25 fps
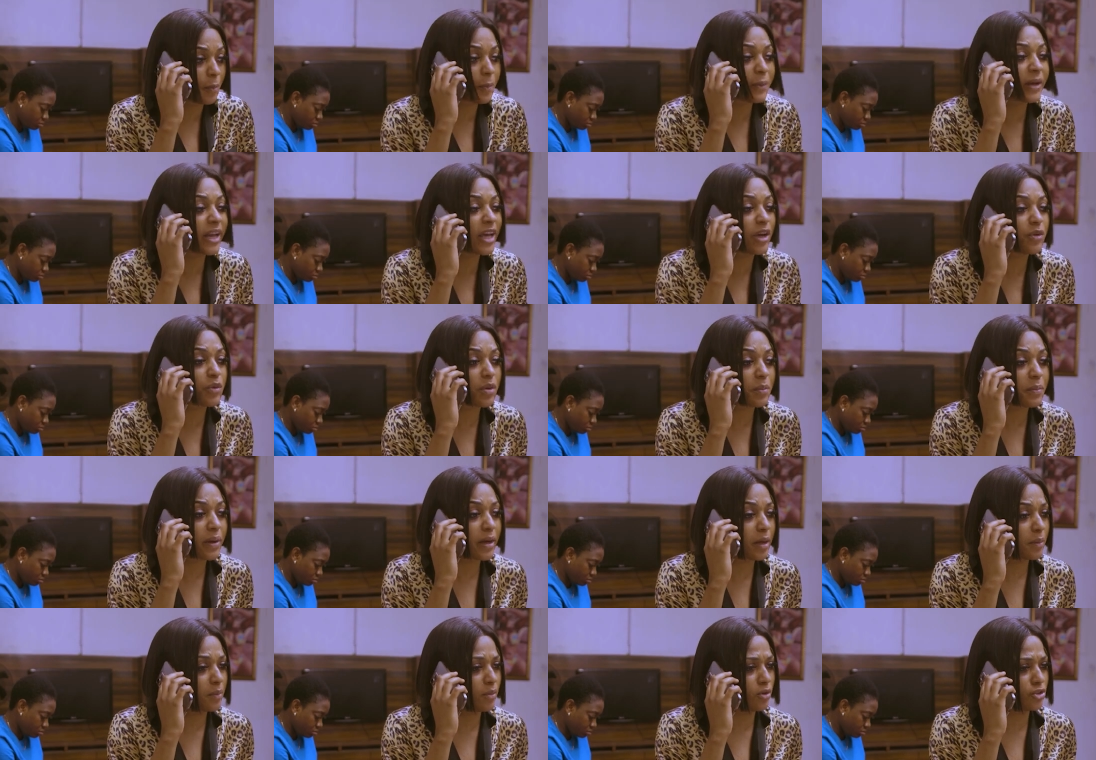Speaker 1: You're playing
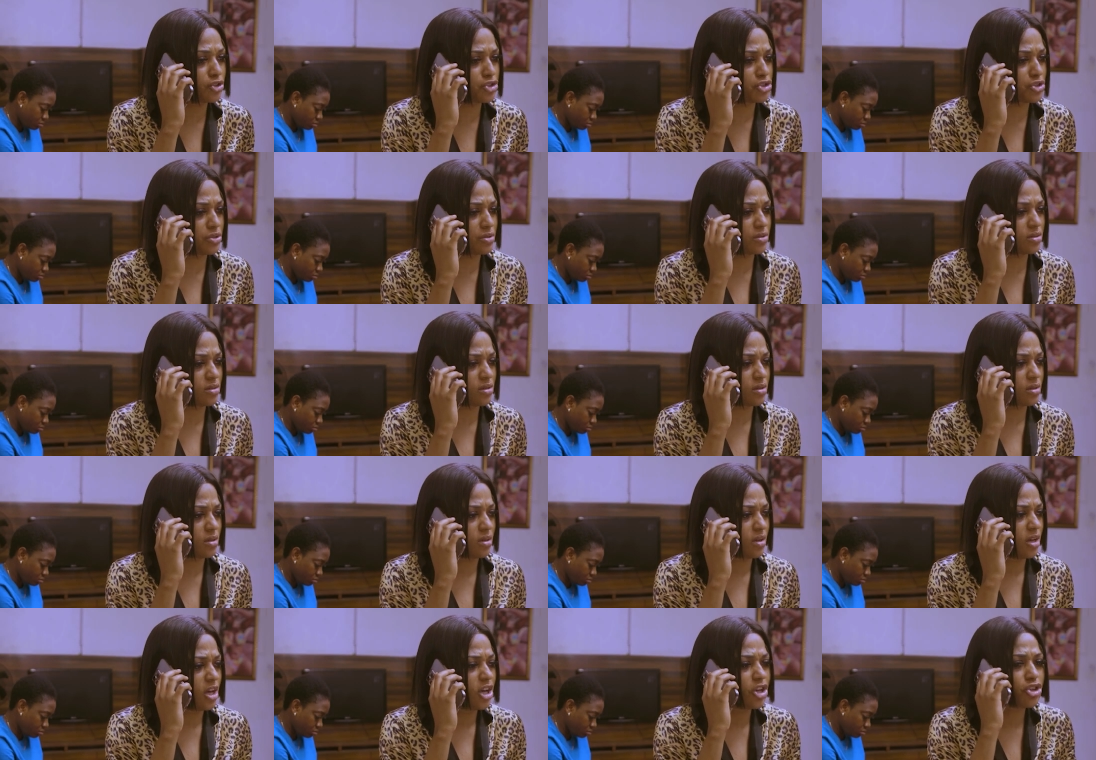with my emotions.
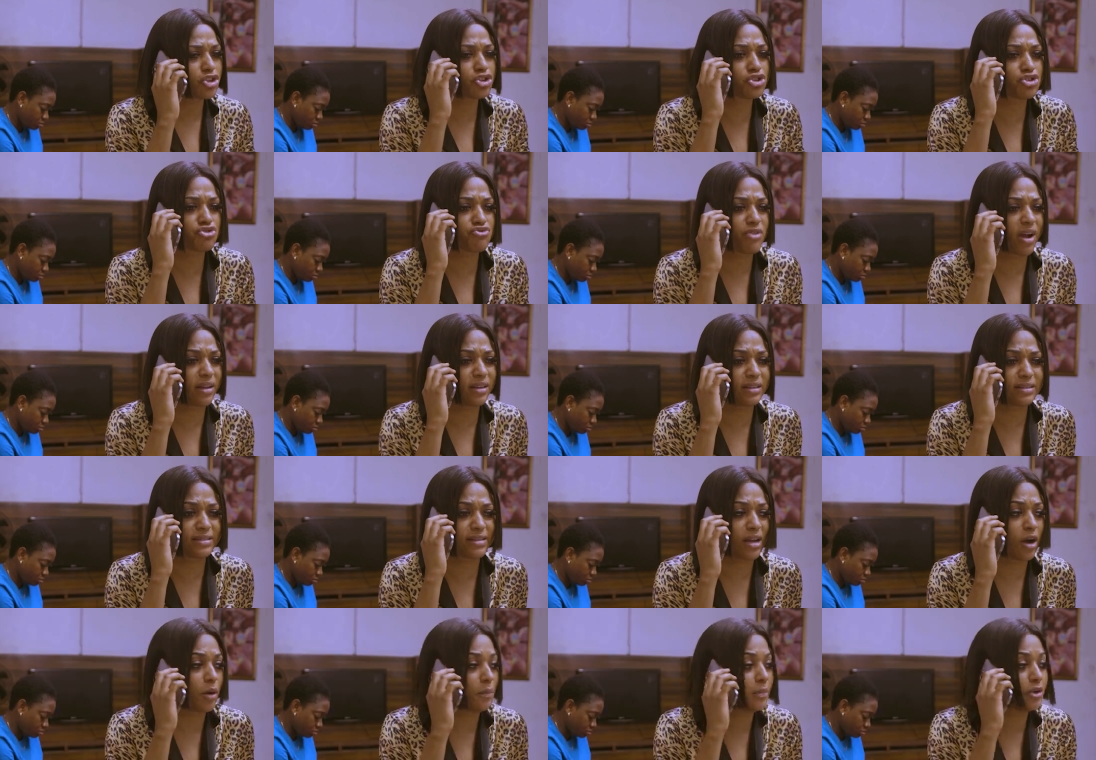You should
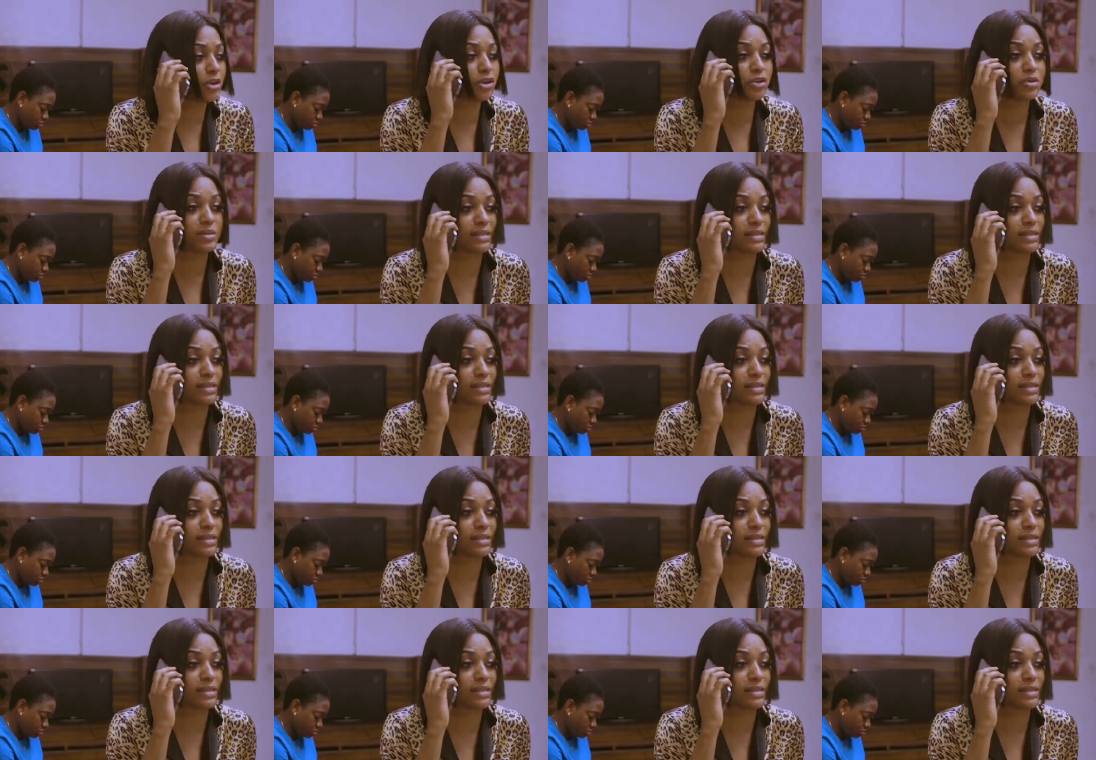rather tell